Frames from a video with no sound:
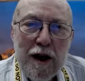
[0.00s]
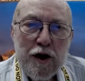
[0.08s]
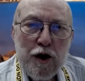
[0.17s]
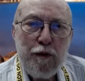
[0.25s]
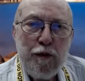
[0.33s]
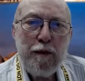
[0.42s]

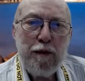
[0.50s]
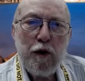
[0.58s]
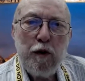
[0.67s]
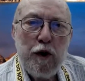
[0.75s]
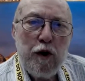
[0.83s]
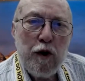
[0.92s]
So people
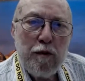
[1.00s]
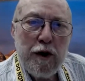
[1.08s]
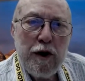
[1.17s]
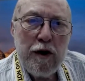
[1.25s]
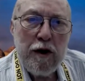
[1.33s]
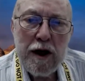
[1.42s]
who would
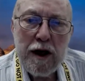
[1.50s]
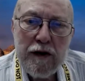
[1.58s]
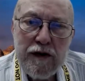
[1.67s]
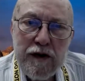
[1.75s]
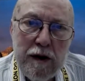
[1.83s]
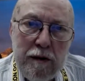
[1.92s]
normally not
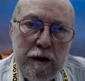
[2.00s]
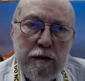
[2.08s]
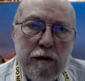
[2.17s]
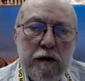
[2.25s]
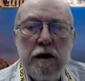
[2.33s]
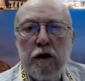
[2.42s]
have
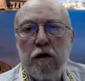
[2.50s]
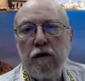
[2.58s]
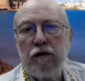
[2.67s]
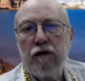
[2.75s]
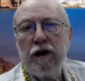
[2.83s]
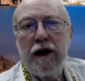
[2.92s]
symptoms, not
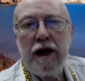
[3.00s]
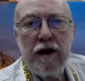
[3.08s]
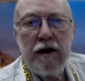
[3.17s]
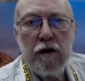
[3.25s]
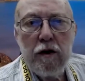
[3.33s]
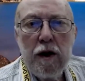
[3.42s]
go for an
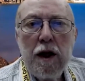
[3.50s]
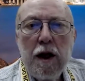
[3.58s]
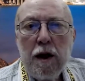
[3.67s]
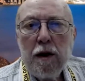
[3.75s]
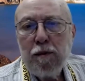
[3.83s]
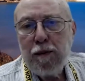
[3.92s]
annual
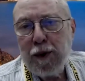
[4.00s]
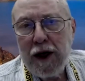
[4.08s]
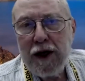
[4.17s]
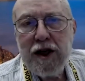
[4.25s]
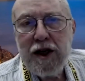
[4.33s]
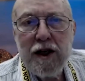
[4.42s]

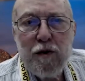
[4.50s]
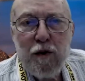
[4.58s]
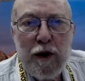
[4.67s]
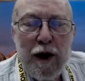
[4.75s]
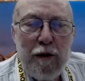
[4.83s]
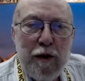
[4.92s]
blood test
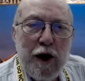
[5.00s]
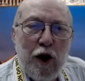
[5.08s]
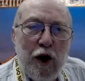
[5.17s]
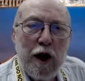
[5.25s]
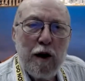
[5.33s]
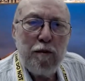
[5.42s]
where they would
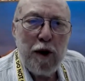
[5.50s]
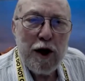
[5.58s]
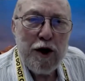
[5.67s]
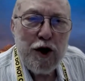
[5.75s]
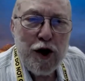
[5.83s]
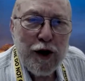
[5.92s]
look at a
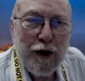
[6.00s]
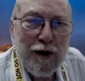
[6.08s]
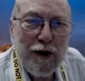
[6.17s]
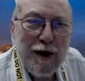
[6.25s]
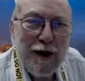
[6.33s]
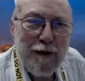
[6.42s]
blood sugar or
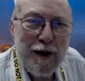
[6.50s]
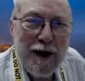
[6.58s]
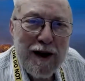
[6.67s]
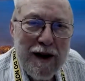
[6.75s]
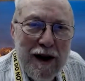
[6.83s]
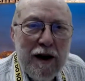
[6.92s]
something
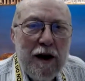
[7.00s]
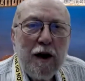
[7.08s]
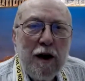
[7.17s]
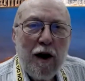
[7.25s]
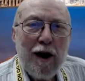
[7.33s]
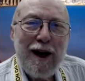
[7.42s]
like that,
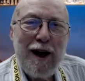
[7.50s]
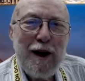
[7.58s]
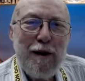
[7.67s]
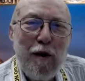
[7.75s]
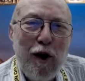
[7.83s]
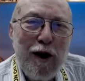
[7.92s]
are
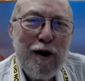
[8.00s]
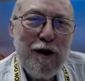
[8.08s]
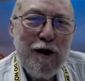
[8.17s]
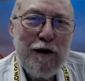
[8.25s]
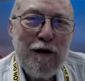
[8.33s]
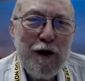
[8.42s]
getting
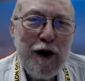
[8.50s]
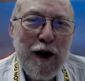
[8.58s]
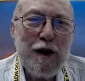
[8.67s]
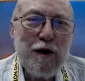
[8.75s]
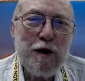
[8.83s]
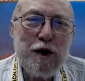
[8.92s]
monitored for
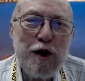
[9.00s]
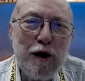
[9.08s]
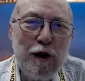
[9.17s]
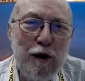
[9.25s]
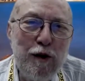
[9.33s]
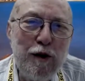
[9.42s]
things which
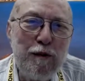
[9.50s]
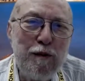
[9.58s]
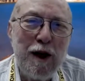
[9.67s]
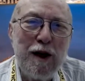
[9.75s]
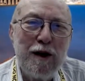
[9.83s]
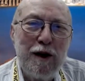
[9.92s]
include
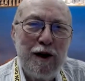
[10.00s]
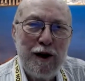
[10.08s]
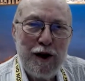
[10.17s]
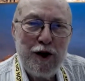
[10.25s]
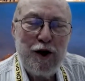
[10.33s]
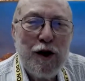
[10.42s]
blood
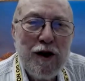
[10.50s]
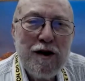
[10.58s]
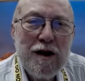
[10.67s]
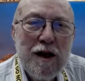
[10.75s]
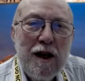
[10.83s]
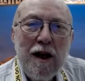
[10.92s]

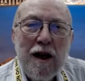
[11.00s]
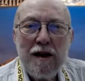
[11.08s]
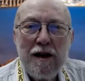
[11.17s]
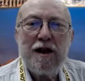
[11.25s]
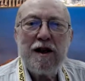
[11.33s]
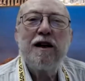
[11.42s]
sugars,
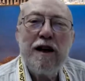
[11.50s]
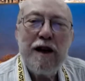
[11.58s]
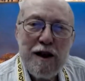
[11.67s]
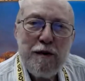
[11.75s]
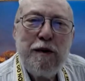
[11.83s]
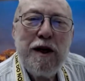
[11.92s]
and suddenly
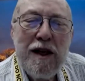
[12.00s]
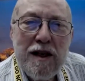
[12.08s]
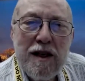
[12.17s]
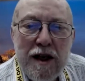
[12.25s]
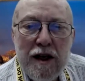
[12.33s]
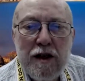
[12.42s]
it's being
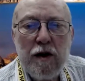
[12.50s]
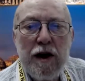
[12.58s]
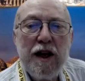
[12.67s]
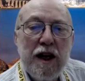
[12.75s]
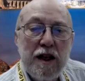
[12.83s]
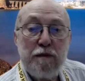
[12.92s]
seen. So I
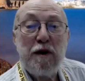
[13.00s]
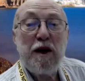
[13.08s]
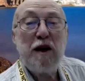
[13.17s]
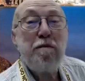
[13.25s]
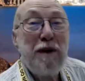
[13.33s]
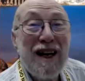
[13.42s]
think it's
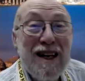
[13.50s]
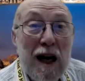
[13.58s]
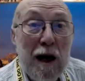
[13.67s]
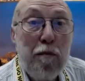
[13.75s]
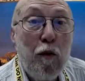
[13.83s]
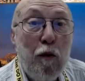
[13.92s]
being picked
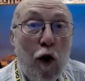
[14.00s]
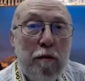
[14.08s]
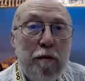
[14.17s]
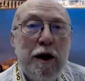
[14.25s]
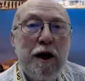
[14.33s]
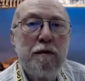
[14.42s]
up more
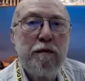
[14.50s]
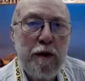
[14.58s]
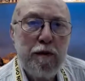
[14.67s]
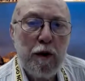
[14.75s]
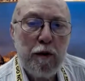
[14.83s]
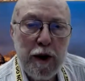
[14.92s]
because
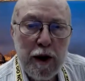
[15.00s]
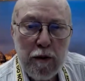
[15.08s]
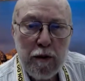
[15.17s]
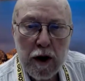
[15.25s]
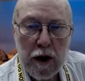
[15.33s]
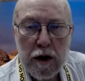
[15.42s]
people are being
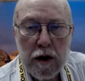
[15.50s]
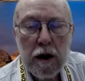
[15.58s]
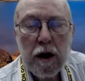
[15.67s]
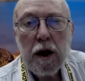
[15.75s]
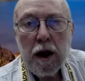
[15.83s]
monitored.